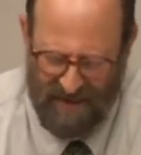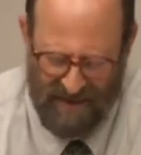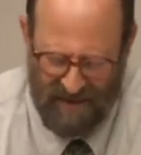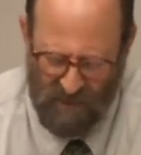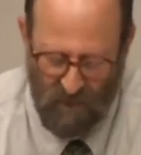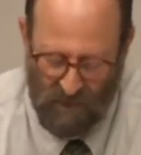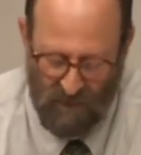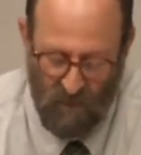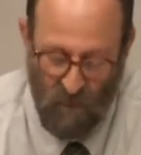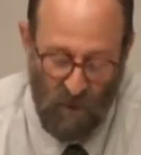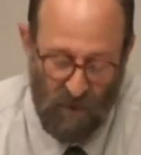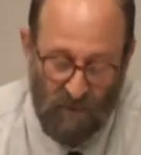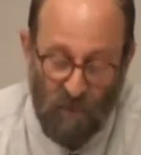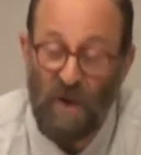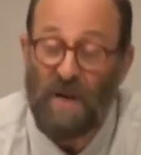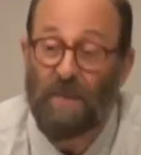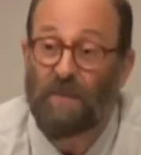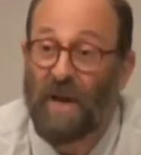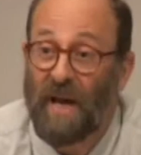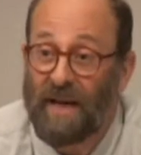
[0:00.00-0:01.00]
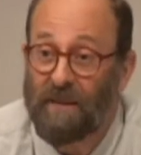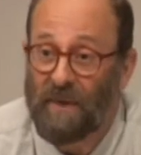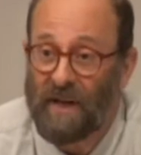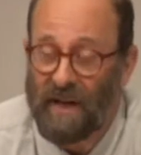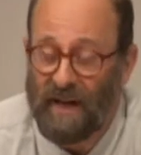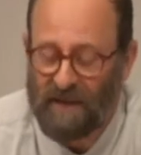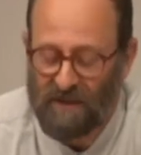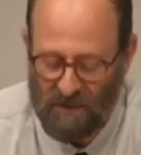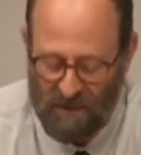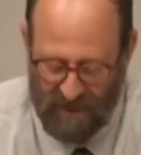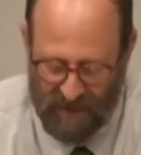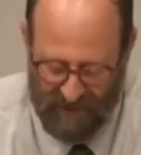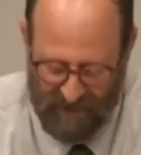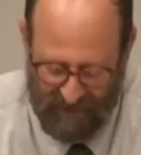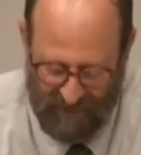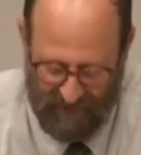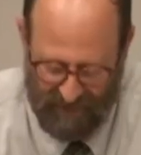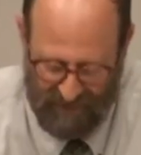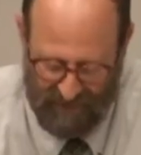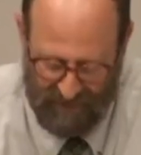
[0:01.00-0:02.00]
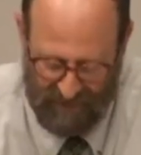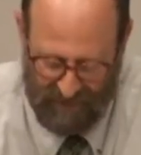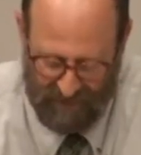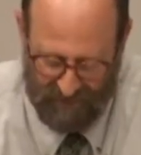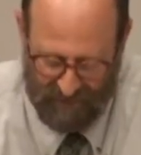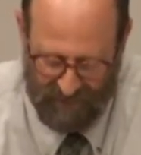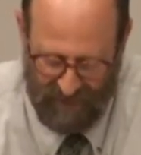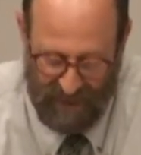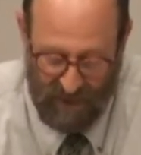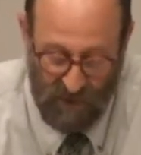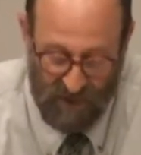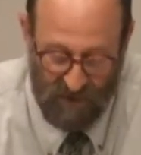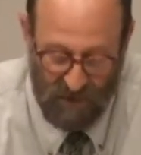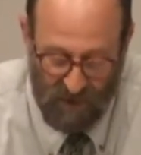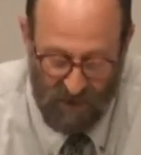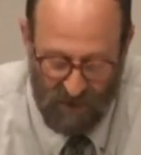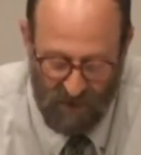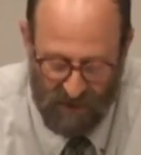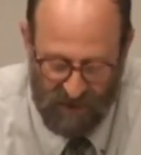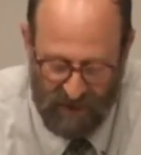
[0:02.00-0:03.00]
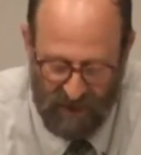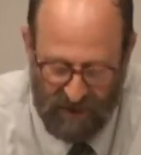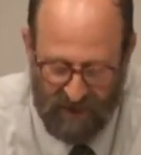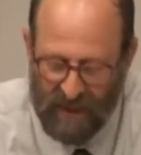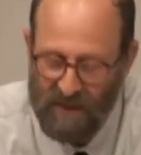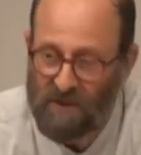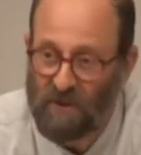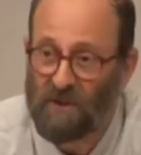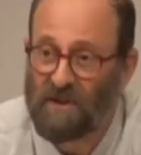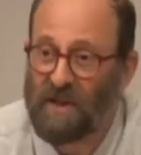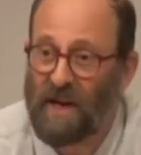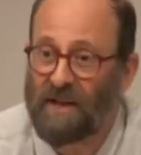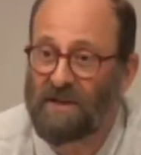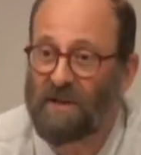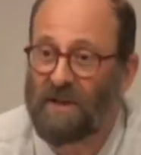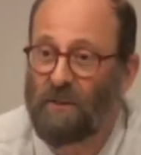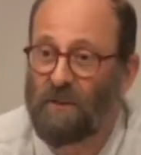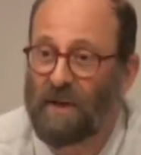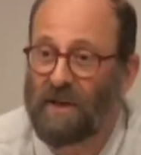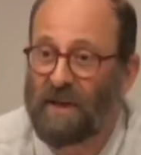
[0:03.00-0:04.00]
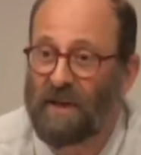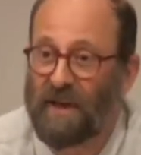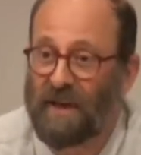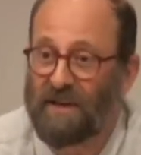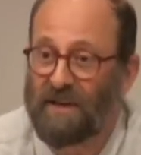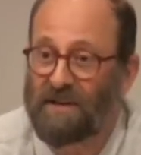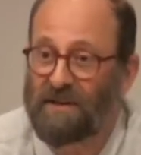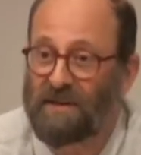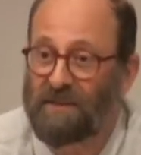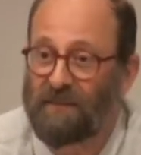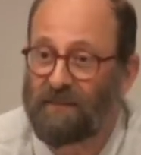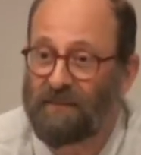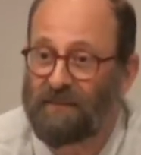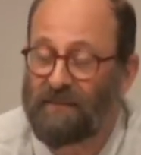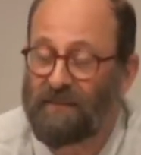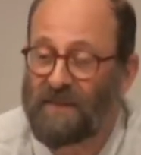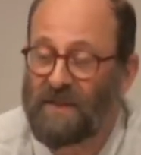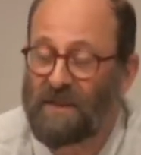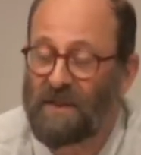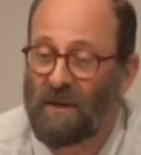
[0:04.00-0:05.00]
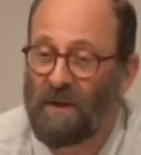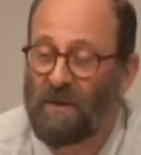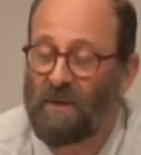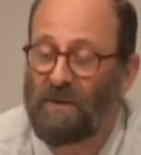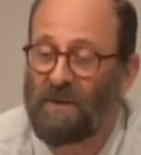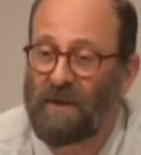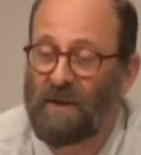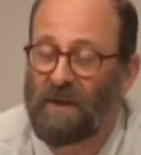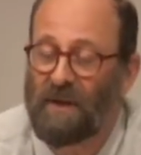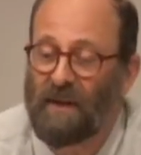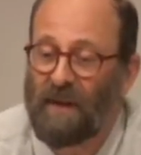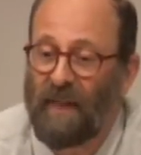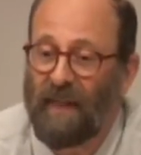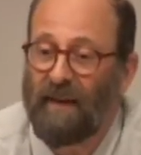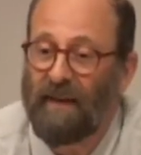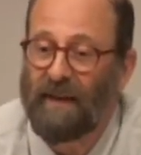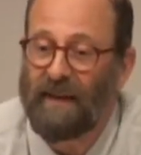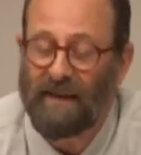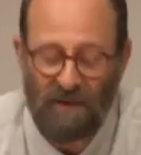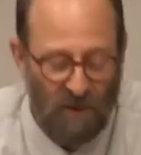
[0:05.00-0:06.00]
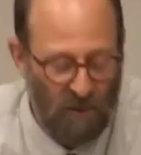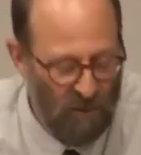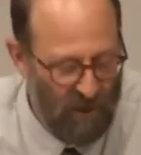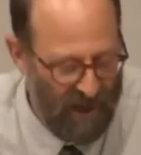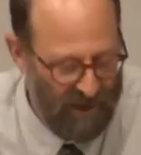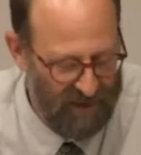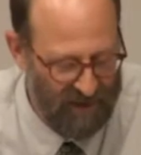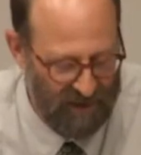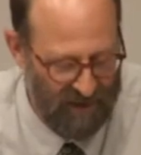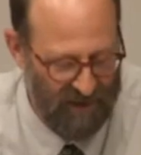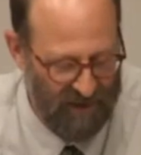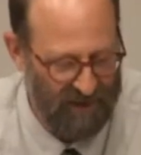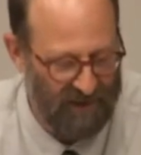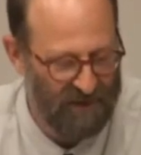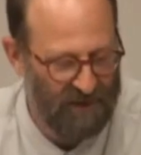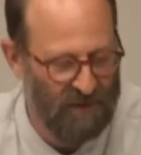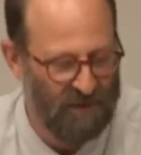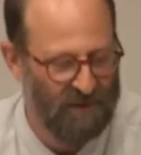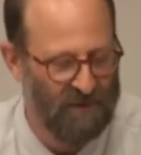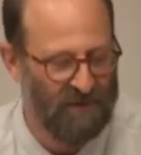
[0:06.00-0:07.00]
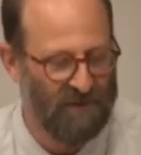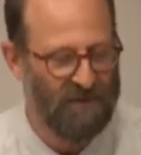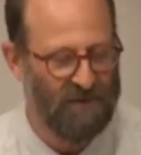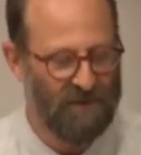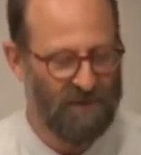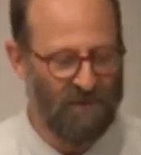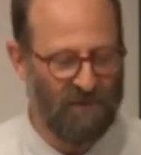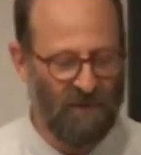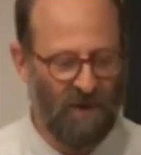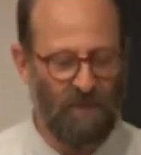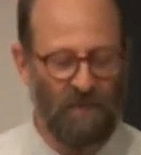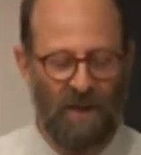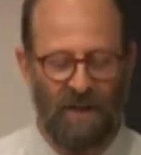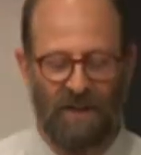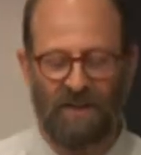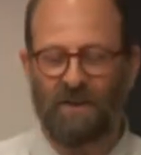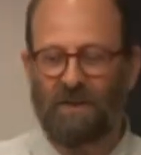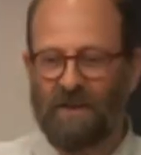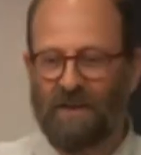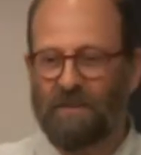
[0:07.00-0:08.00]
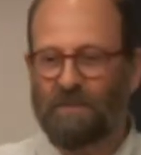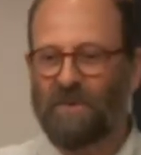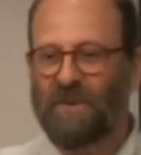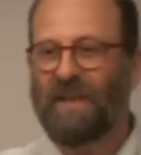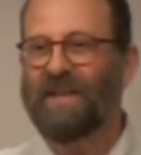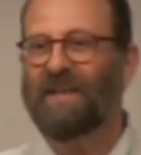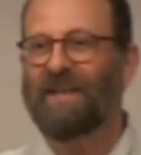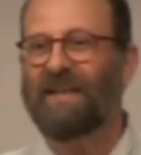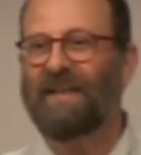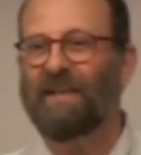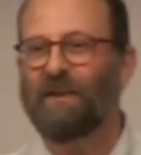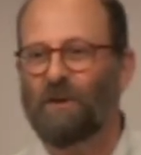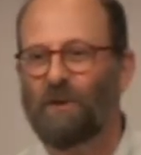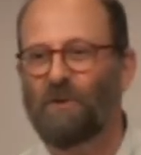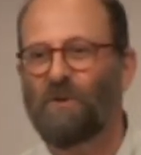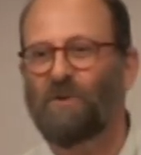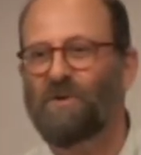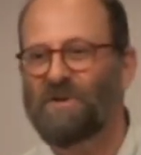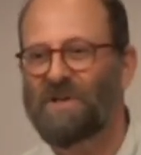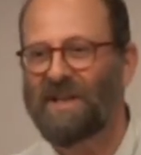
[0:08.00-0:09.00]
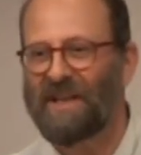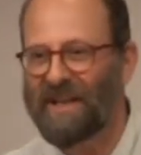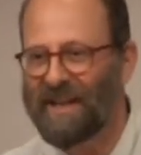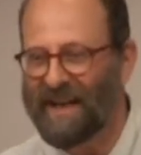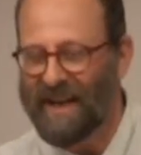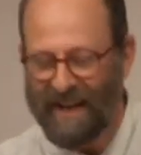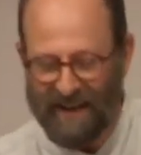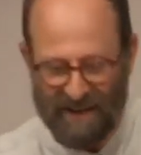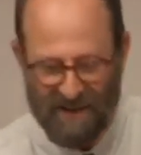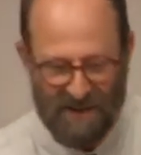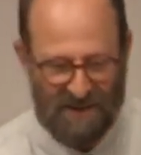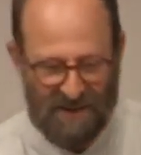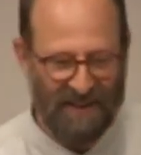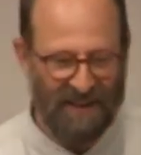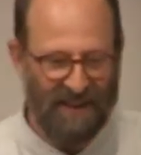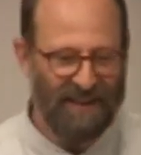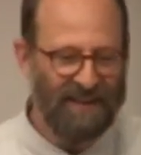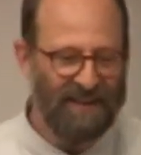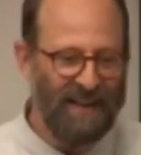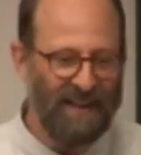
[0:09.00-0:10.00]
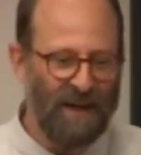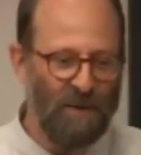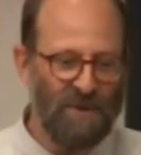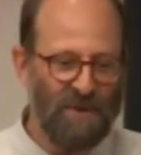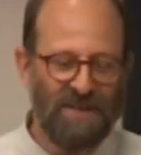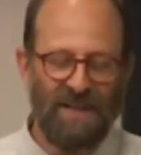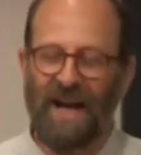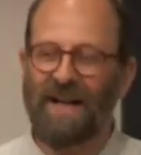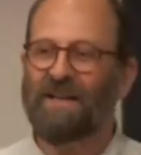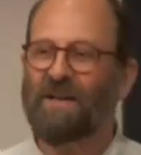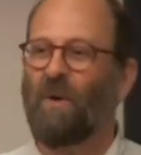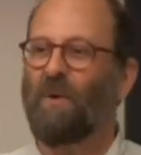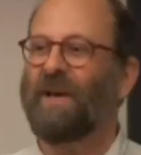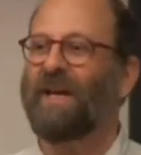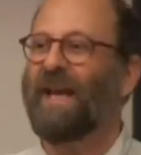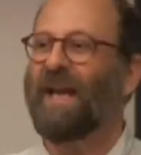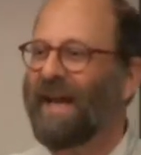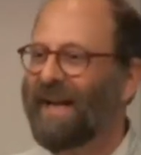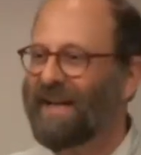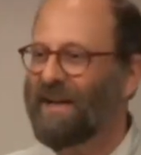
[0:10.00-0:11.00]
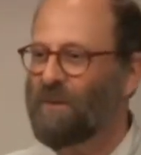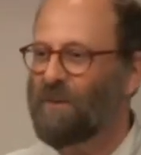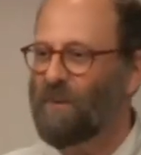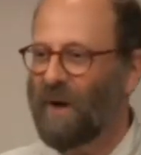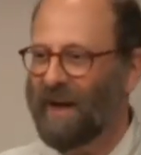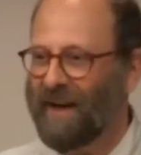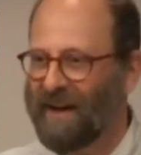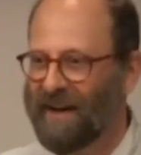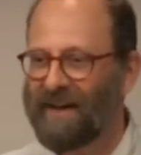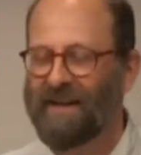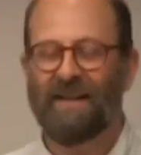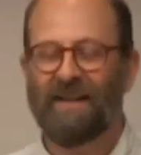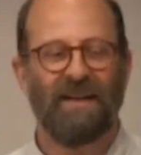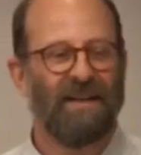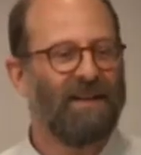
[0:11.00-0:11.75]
or repayment, actually. Anyway, so Schutz did that. Schutz actually won the case. So indirectly, from a completely losing case that was not going anywhere,